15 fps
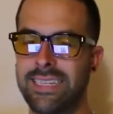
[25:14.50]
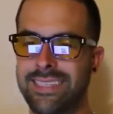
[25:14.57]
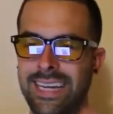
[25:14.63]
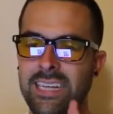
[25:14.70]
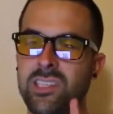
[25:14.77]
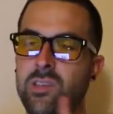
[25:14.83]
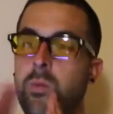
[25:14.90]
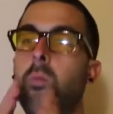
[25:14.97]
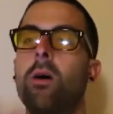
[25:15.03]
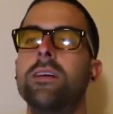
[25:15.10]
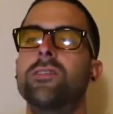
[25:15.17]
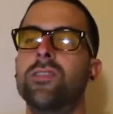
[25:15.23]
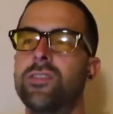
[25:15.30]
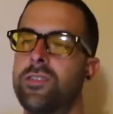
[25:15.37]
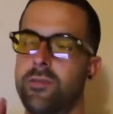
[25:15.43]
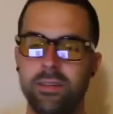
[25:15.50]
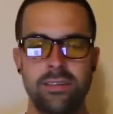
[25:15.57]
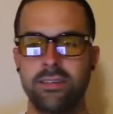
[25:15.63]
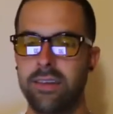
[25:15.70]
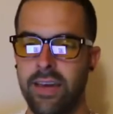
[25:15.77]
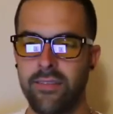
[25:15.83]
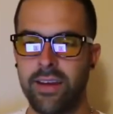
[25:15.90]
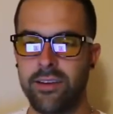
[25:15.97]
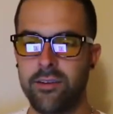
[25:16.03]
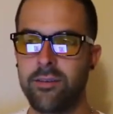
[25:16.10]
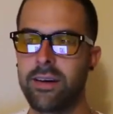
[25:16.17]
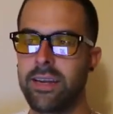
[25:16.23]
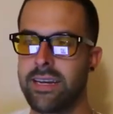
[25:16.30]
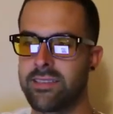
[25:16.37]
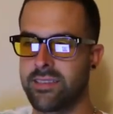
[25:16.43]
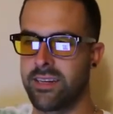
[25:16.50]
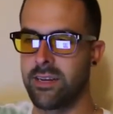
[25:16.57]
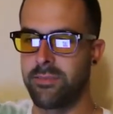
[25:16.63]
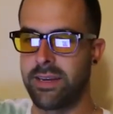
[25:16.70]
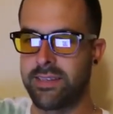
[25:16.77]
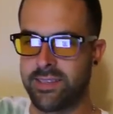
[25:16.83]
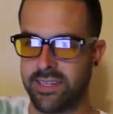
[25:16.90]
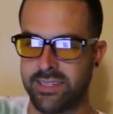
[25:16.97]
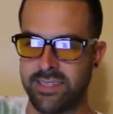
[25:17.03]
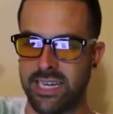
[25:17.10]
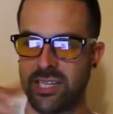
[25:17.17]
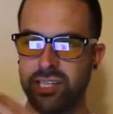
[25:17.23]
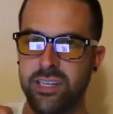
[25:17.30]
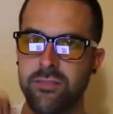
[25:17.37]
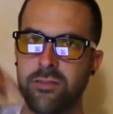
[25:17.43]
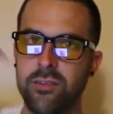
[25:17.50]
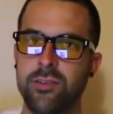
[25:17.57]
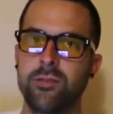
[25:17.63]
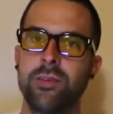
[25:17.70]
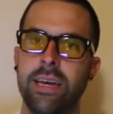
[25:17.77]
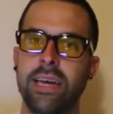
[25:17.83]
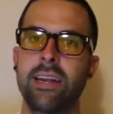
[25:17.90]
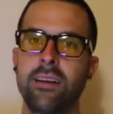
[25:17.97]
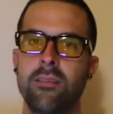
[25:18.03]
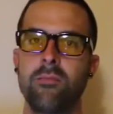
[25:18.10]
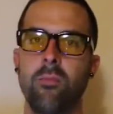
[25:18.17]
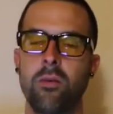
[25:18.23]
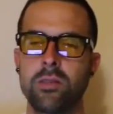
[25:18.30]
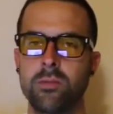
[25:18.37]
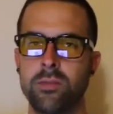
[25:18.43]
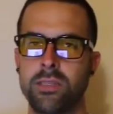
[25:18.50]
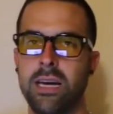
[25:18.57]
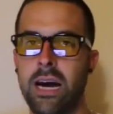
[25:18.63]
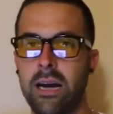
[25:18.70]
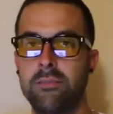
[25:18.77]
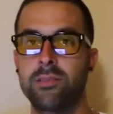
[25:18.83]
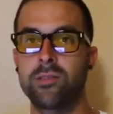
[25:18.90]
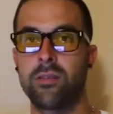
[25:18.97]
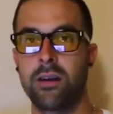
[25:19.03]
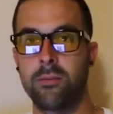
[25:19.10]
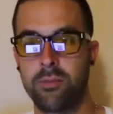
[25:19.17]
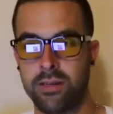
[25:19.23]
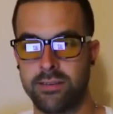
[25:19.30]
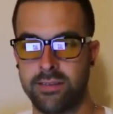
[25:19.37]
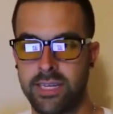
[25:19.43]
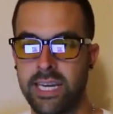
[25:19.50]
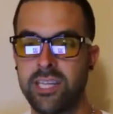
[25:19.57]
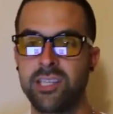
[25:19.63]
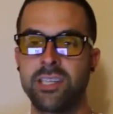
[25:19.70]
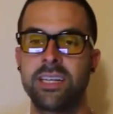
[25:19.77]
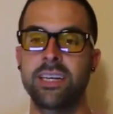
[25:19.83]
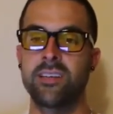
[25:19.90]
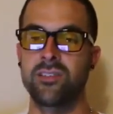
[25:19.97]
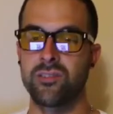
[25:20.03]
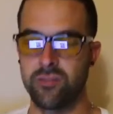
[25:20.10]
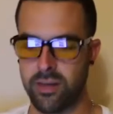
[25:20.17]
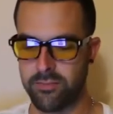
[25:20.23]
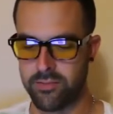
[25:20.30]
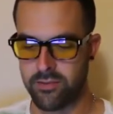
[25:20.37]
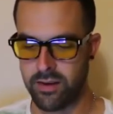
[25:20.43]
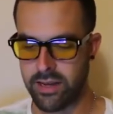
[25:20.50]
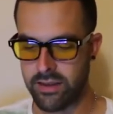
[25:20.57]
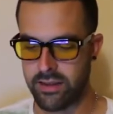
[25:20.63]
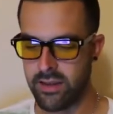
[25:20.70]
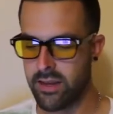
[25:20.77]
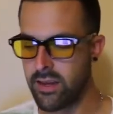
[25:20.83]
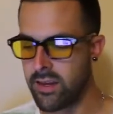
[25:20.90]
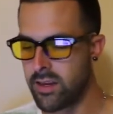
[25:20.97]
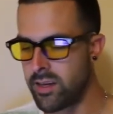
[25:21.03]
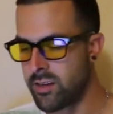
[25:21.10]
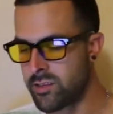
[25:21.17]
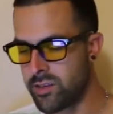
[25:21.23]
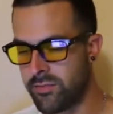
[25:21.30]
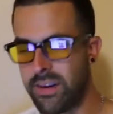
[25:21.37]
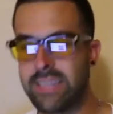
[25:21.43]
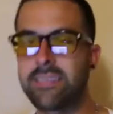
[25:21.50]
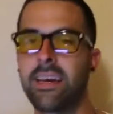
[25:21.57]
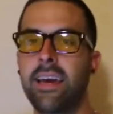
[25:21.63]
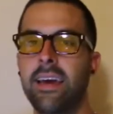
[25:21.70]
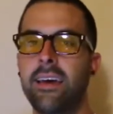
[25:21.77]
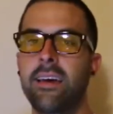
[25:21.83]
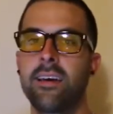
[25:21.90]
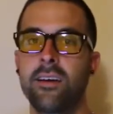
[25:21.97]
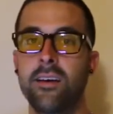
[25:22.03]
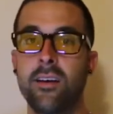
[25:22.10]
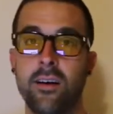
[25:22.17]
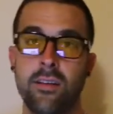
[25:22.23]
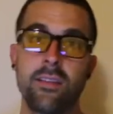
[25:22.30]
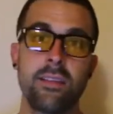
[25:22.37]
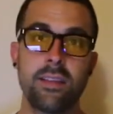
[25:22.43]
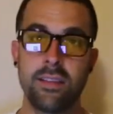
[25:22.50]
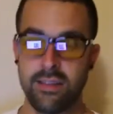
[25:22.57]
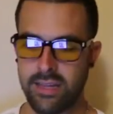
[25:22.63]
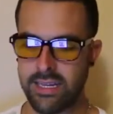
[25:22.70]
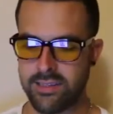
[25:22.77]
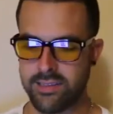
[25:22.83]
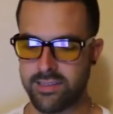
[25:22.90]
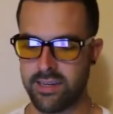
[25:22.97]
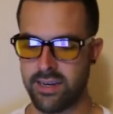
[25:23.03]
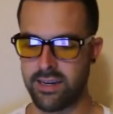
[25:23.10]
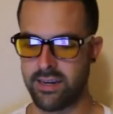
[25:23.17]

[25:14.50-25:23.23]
not just once you do it and they do it. It's going to be a succession of you doing it multiple times throughout a presentation in a script, right? So if I say, let's